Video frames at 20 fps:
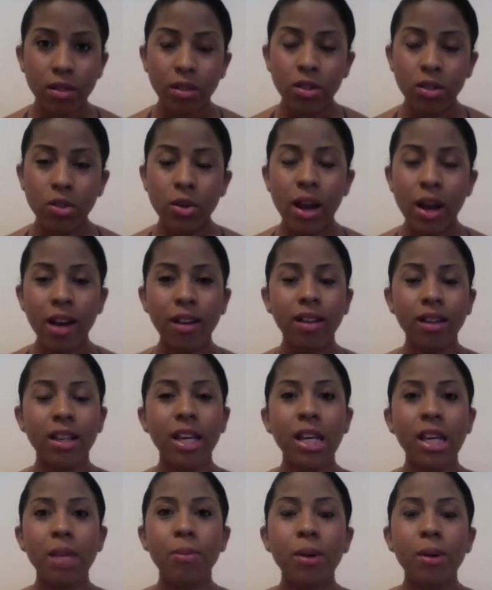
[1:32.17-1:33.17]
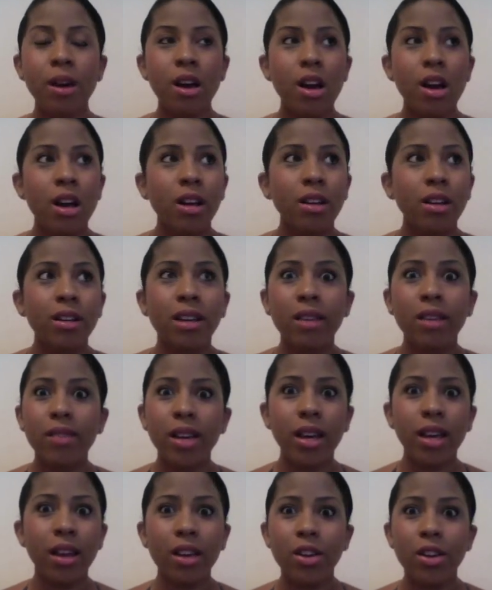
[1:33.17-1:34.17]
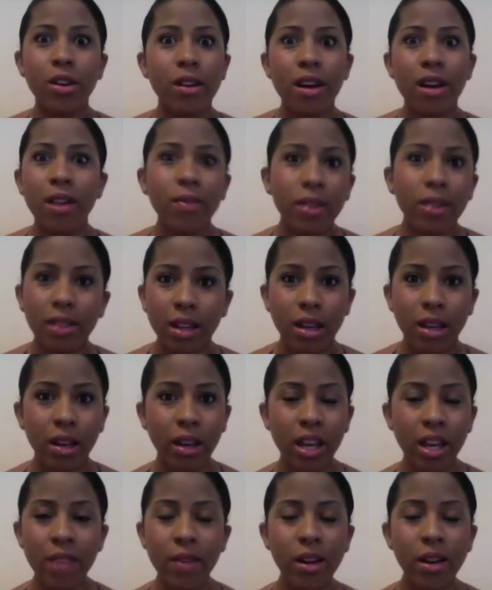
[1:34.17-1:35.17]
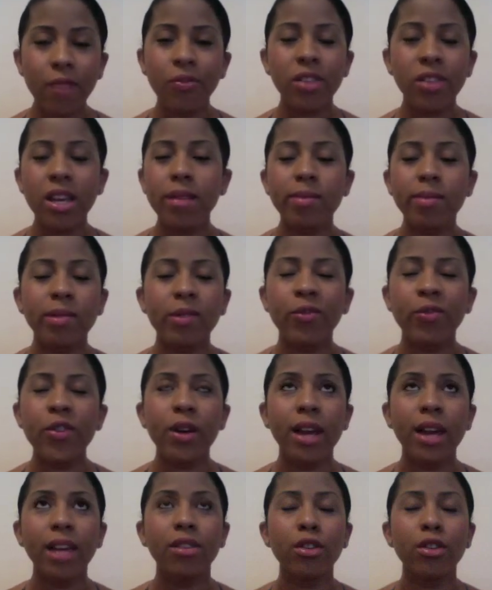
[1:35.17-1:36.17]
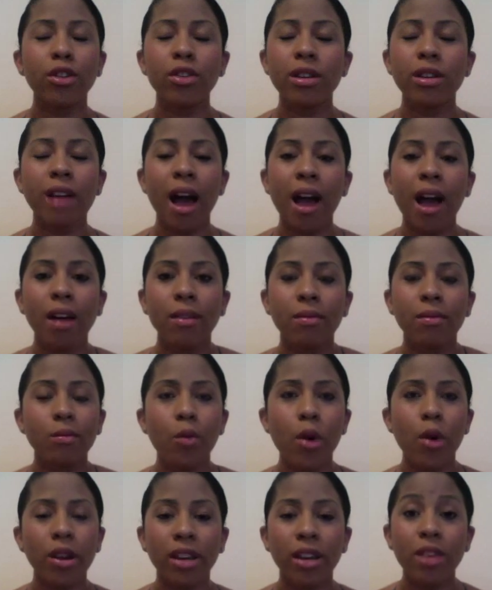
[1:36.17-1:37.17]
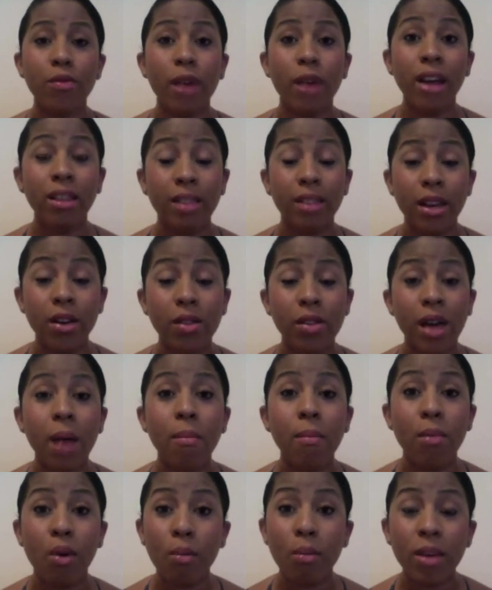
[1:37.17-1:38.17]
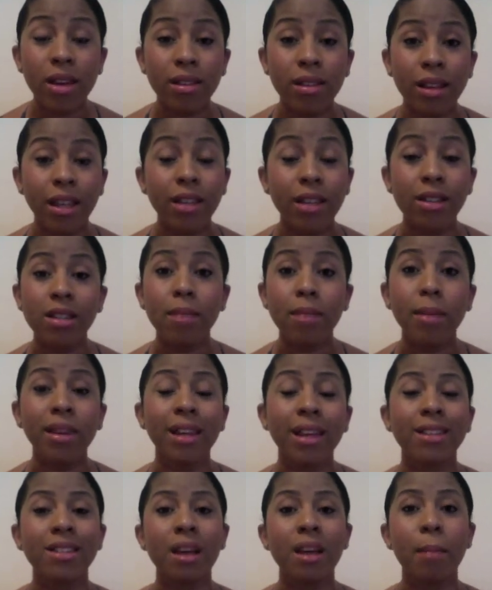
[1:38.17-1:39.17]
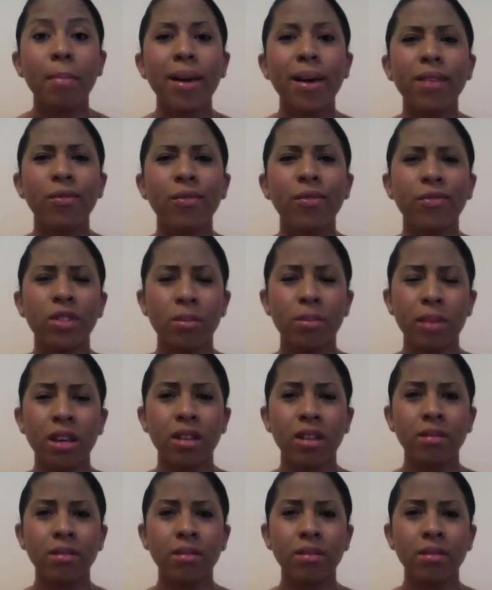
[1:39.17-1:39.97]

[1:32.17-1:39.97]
You gotta keep giving it your everything. Even if things feel like they're not working right there that moment, it doesn't mean that it's not meant to be.